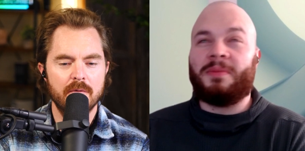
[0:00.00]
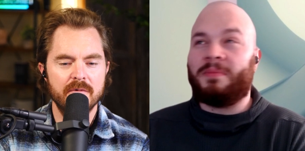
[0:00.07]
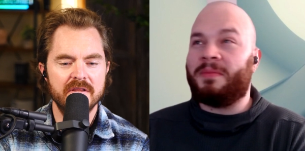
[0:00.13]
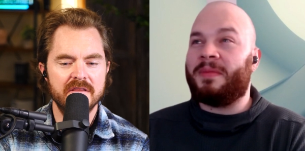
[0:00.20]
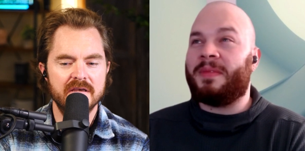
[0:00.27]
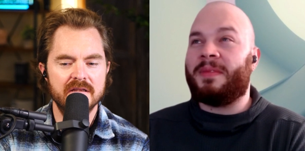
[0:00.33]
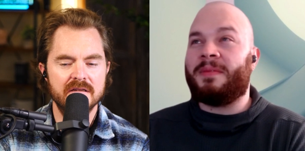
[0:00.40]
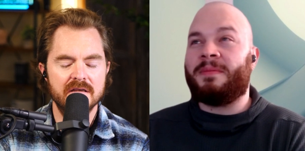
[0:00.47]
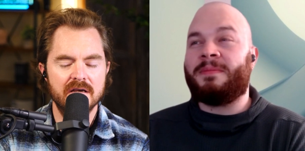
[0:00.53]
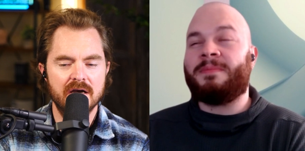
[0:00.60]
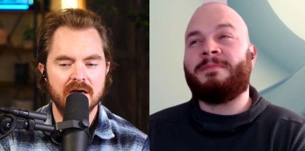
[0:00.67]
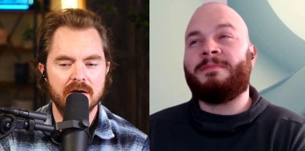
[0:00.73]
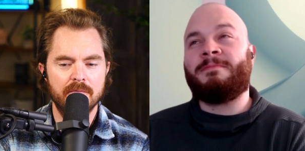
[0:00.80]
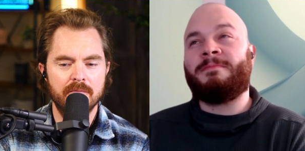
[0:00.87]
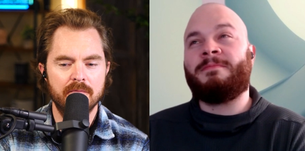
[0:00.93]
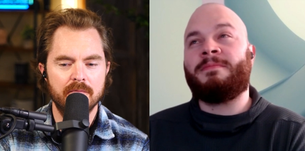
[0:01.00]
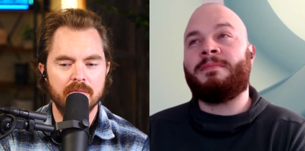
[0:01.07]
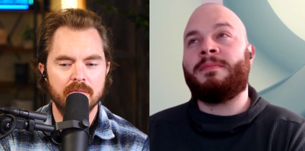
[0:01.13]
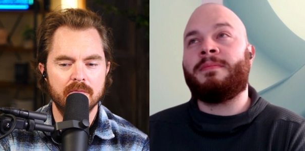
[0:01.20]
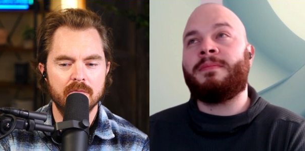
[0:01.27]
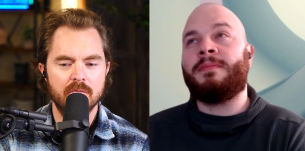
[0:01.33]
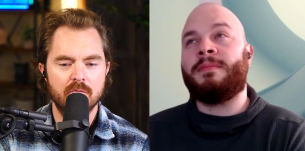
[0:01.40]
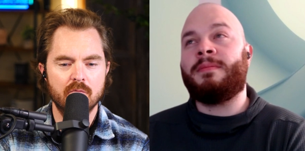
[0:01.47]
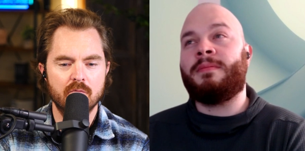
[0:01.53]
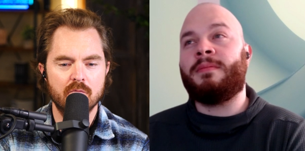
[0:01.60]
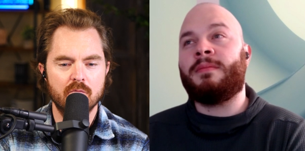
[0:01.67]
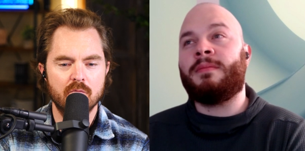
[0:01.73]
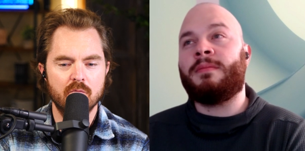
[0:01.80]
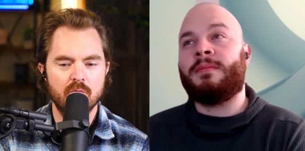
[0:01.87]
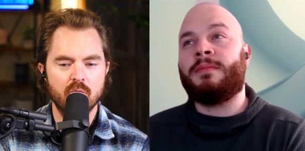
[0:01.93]
Speaker 1: then, um,
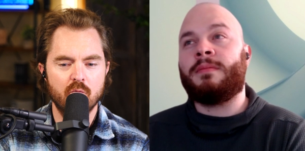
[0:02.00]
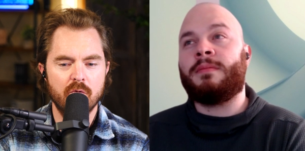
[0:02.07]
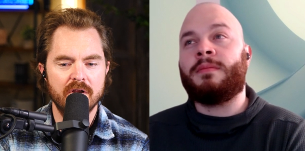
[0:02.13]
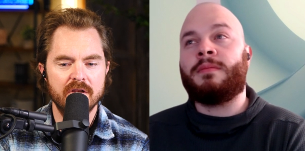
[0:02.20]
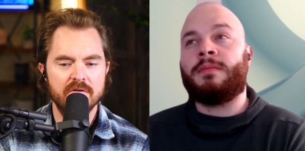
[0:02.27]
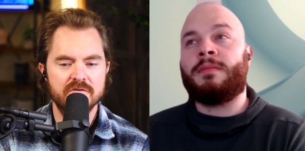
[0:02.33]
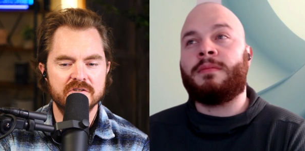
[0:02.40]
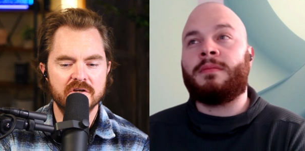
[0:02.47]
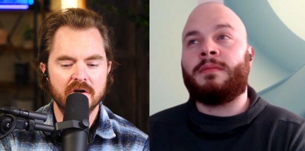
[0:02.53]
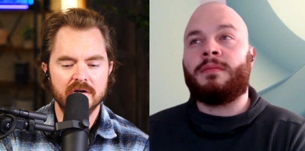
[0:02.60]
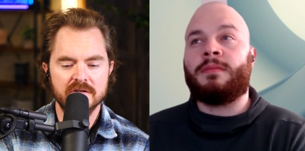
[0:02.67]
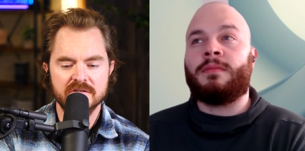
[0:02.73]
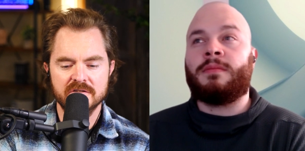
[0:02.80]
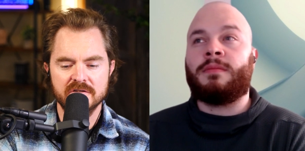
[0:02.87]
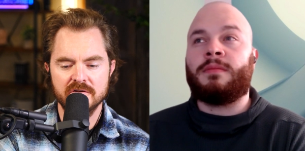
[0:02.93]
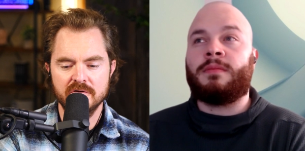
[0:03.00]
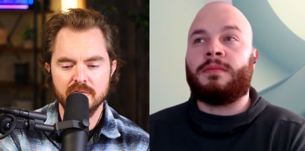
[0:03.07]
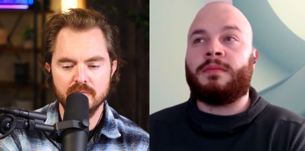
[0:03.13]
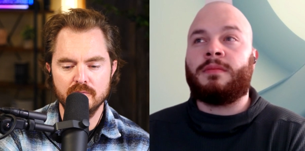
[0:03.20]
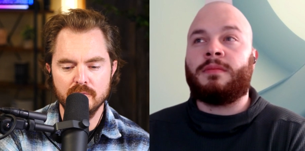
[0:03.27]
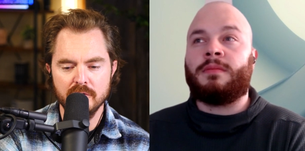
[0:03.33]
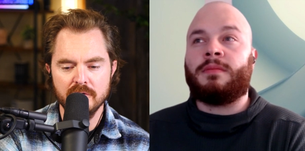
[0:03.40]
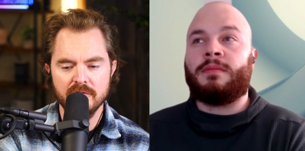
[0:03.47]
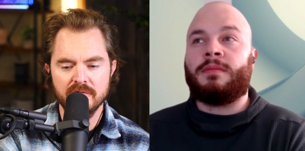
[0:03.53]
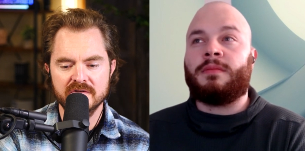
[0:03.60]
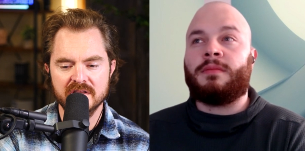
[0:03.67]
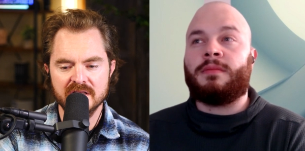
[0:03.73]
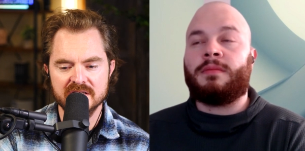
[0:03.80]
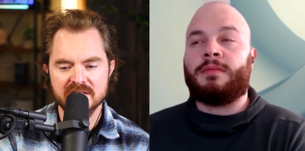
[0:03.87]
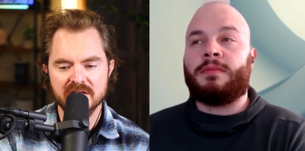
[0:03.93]
when you started to move to
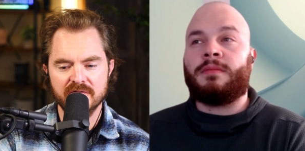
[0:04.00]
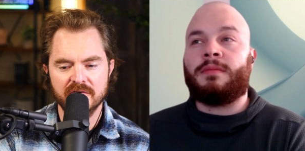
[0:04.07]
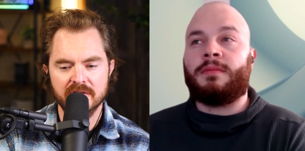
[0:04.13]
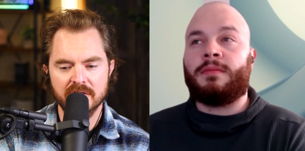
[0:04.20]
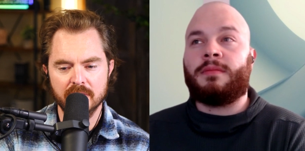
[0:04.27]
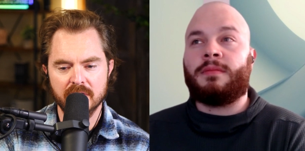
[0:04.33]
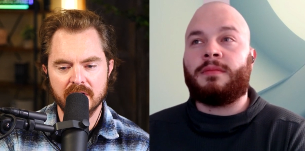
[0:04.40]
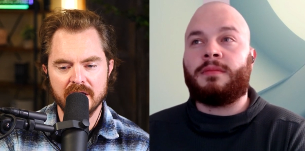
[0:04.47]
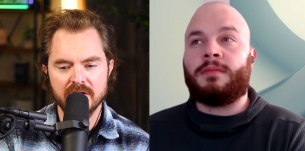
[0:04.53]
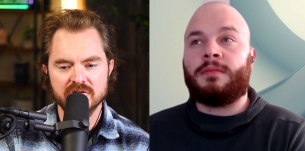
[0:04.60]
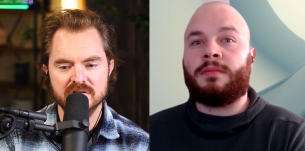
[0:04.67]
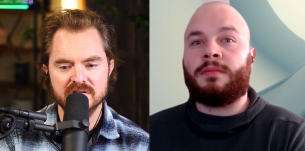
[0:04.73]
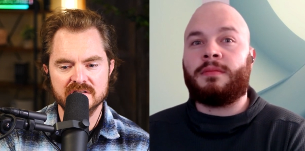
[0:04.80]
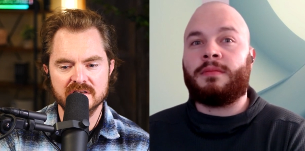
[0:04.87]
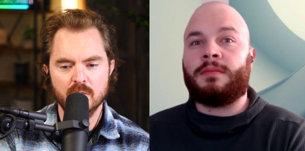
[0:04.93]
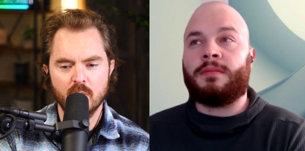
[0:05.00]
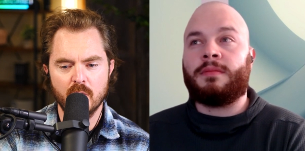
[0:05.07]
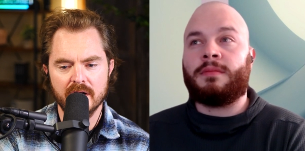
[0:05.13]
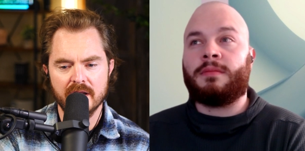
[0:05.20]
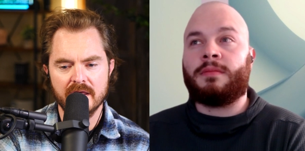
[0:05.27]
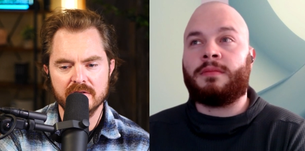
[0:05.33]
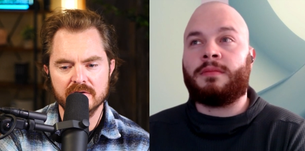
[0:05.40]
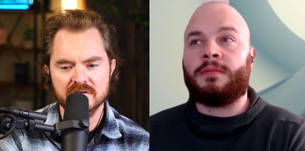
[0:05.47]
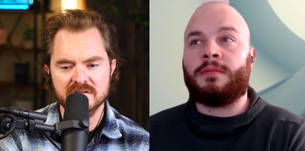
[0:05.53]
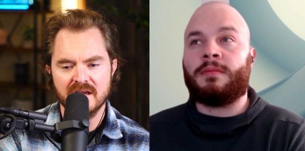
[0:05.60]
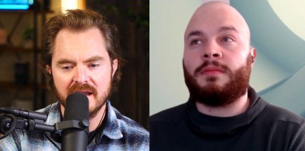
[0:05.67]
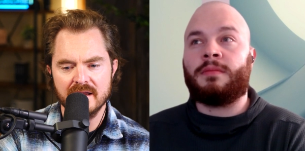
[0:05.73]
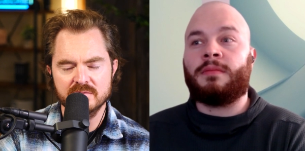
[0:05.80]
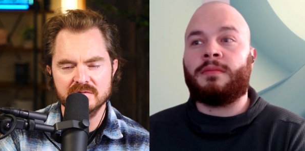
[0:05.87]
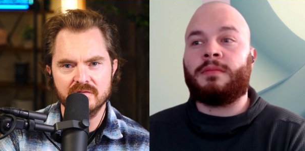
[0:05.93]
these different locations, then what other
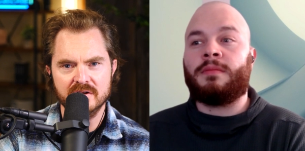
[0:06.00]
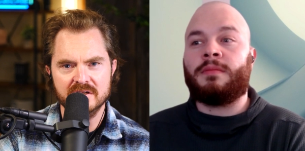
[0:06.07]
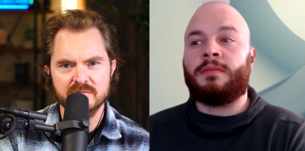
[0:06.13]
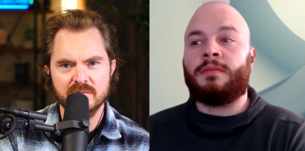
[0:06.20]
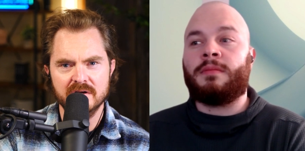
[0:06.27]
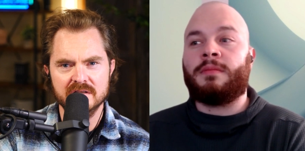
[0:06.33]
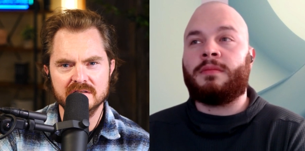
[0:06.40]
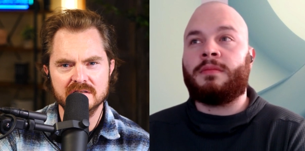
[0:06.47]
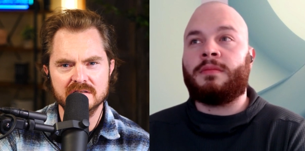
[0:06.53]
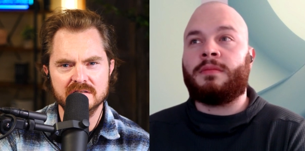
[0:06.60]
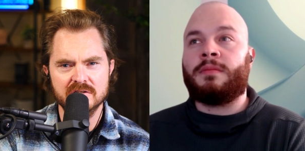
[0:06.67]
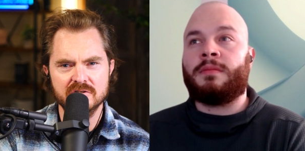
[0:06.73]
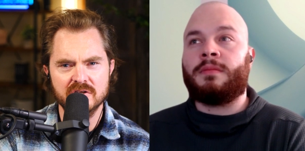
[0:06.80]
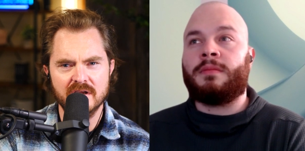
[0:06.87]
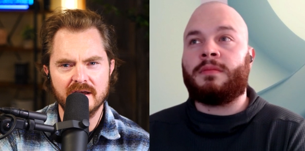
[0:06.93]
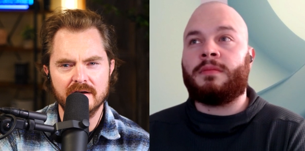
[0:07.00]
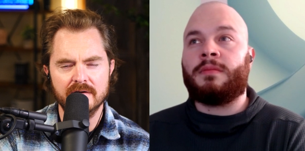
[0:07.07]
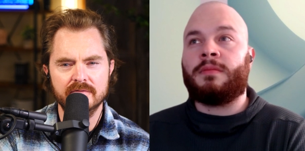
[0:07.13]
types of experiences did you have?